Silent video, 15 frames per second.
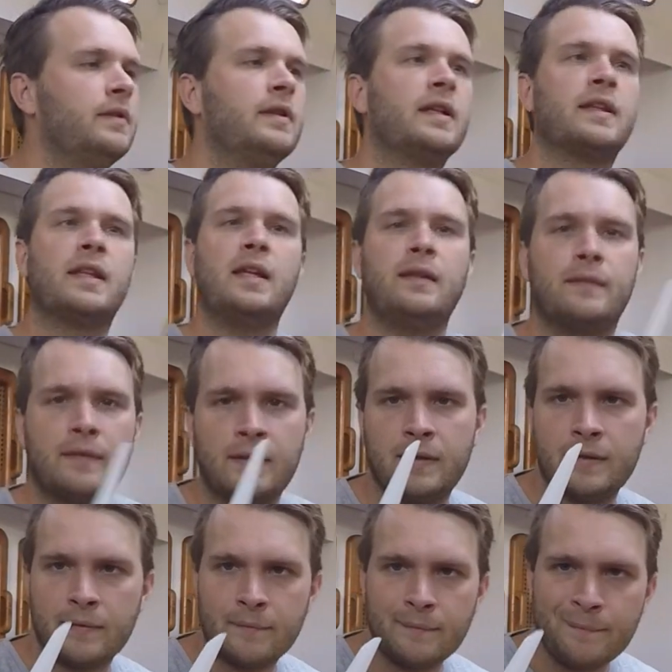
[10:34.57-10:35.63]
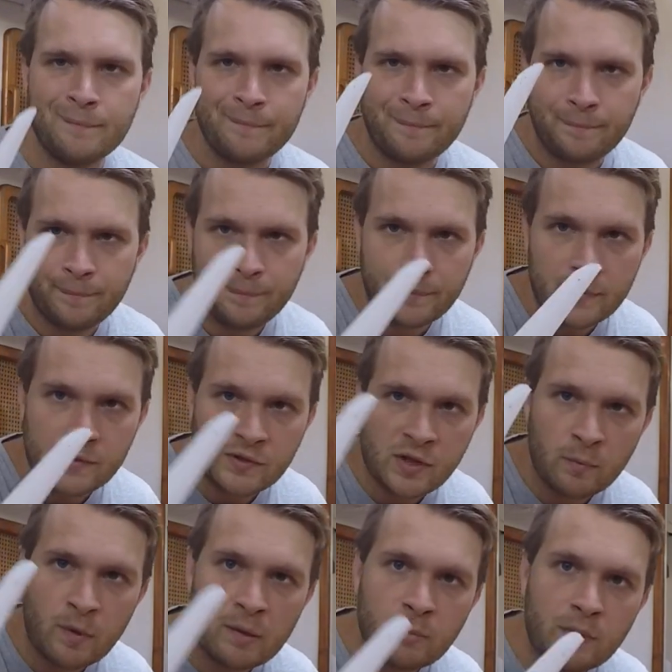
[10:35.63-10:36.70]
like that, so
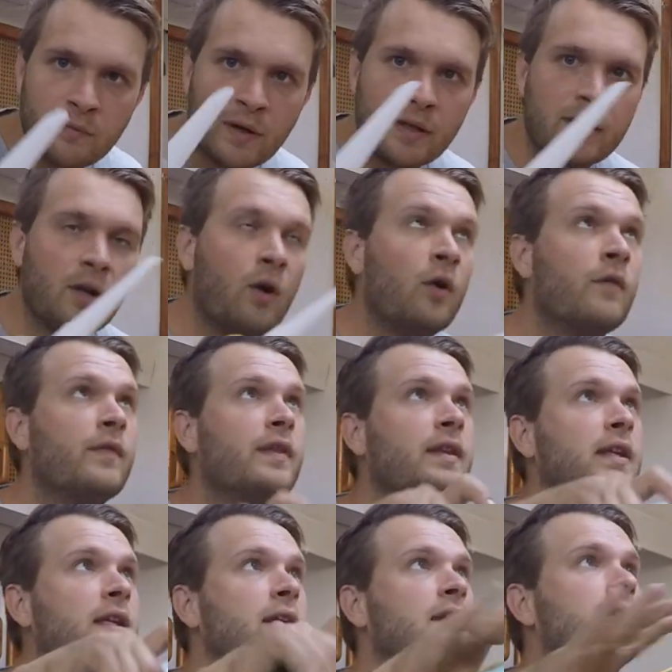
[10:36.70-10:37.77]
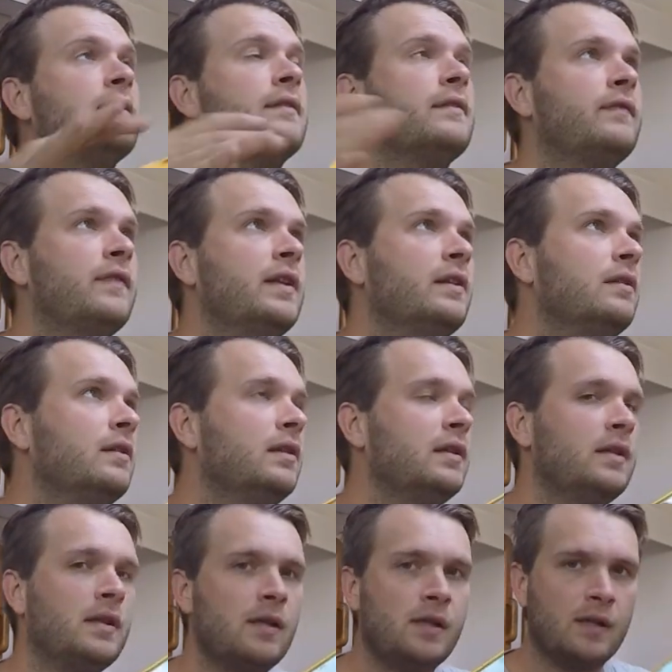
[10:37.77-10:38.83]
when we run it over the fill,
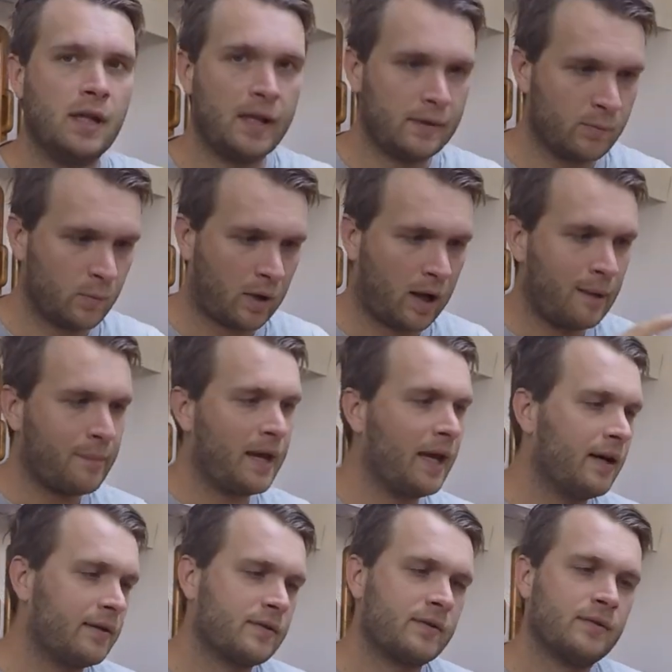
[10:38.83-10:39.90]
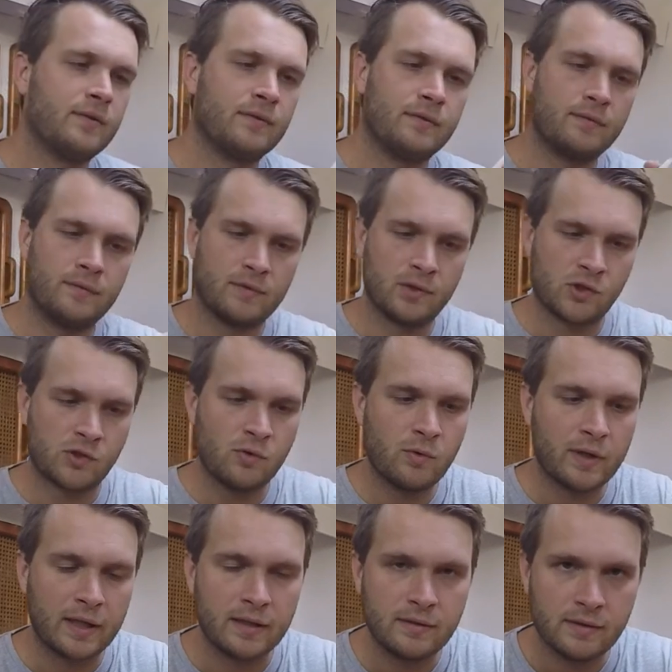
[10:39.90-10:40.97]
it will come out the
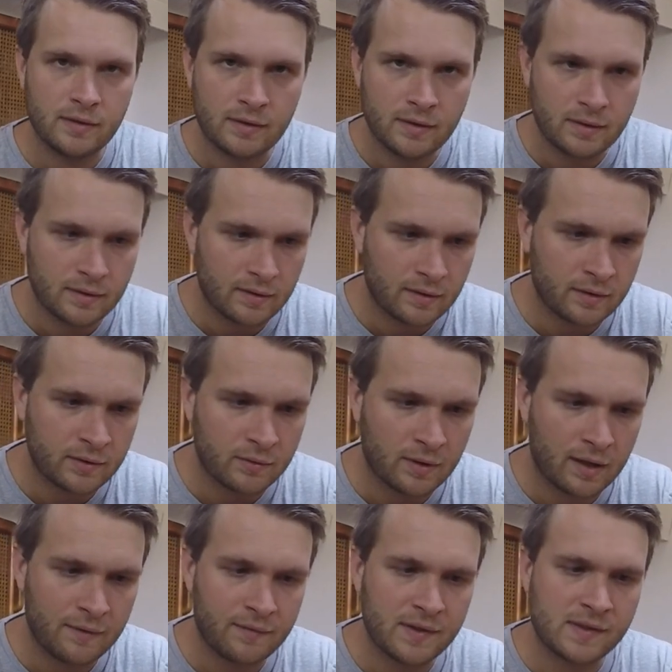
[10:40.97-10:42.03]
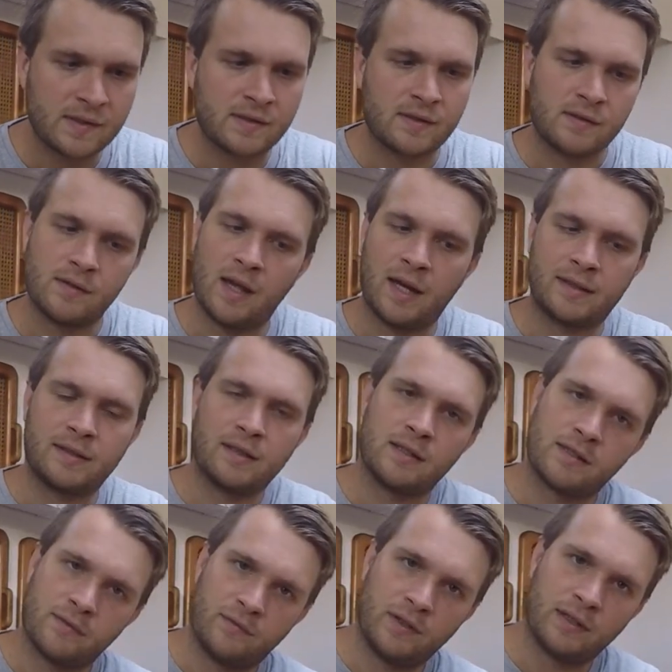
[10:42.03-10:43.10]
short end, and then you'll have this as acting
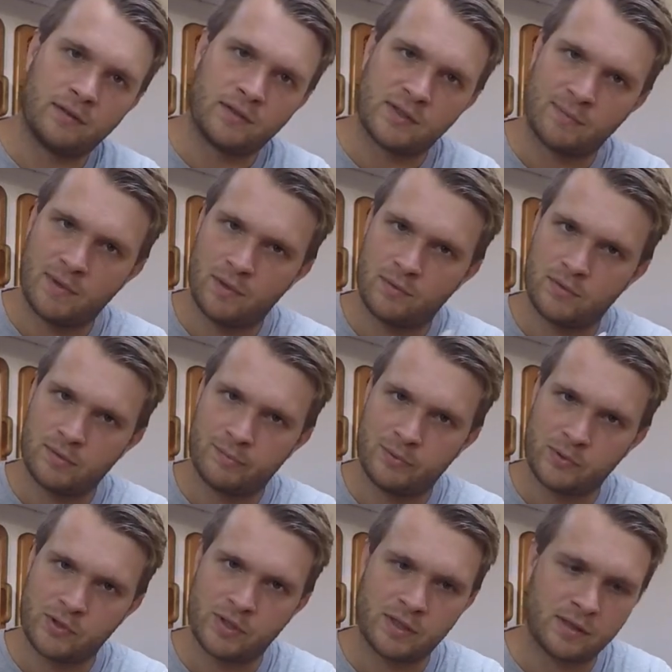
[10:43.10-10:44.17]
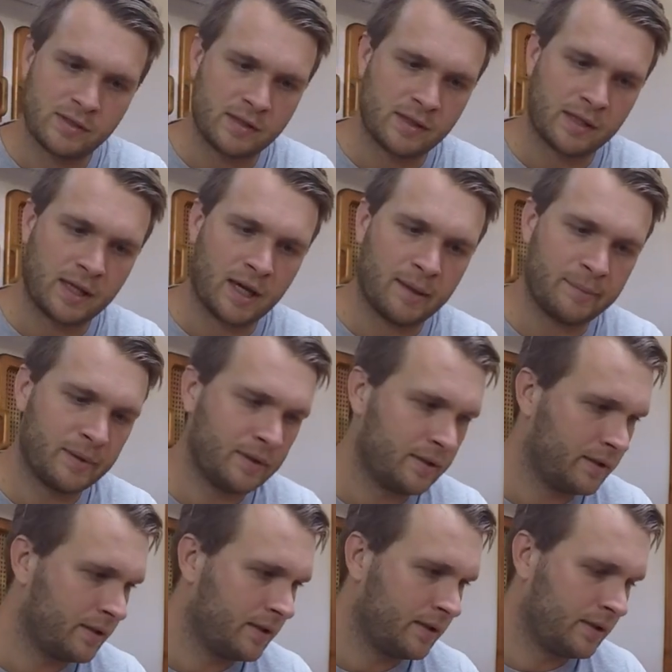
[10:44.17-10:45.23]
as a finger as well to push it into the gap.
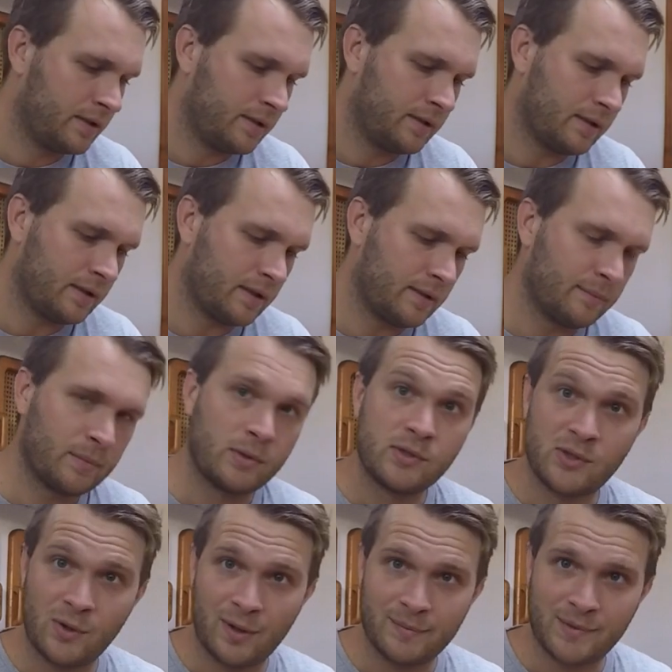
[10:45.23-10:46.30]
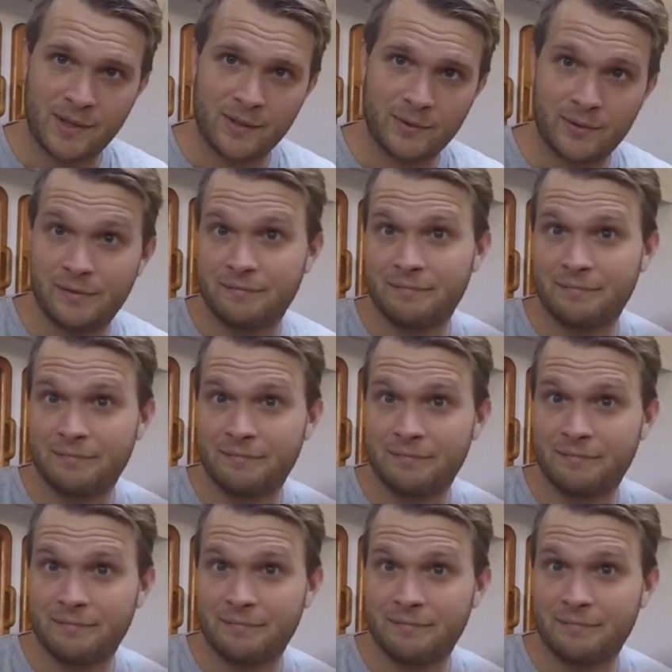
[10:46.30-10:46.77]
So I'm told.